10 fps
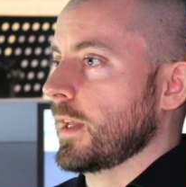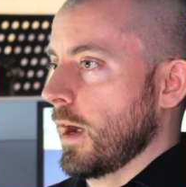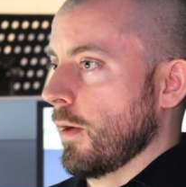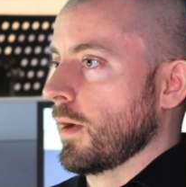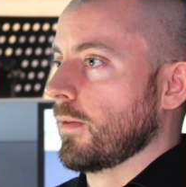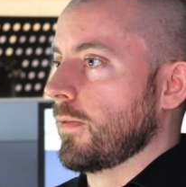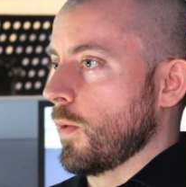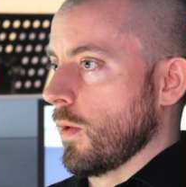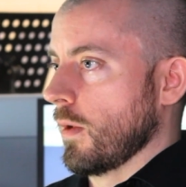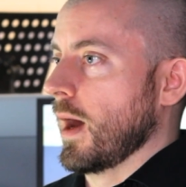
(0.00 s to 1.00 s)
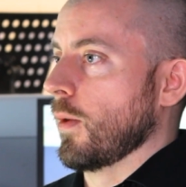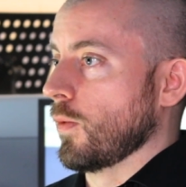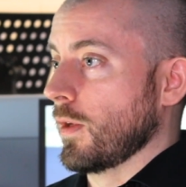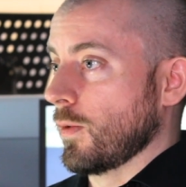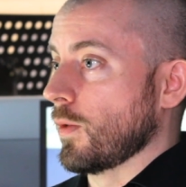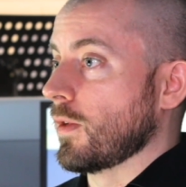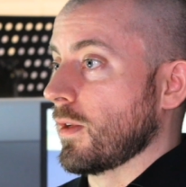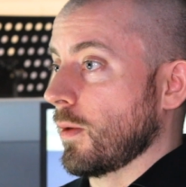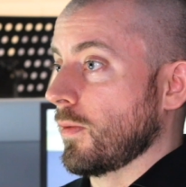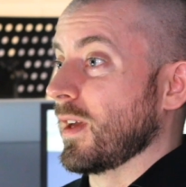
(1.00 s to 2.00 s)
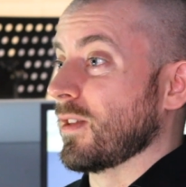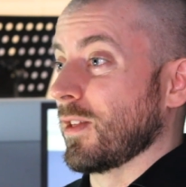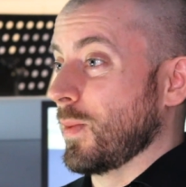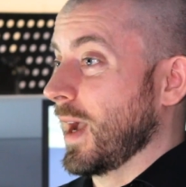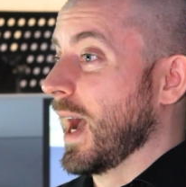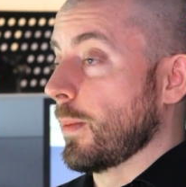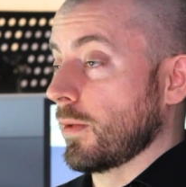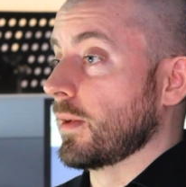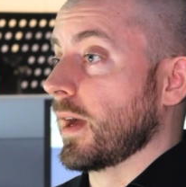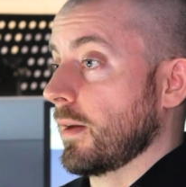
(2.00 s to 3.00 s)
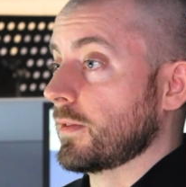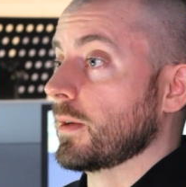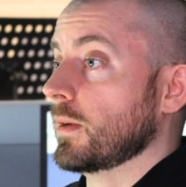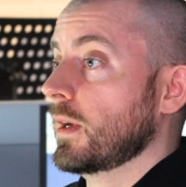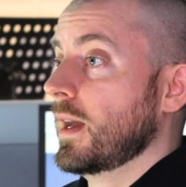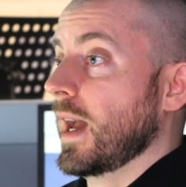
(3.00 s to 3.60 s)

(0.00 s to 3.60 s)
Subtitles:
the area for our resources and our things unless we absolutely have to.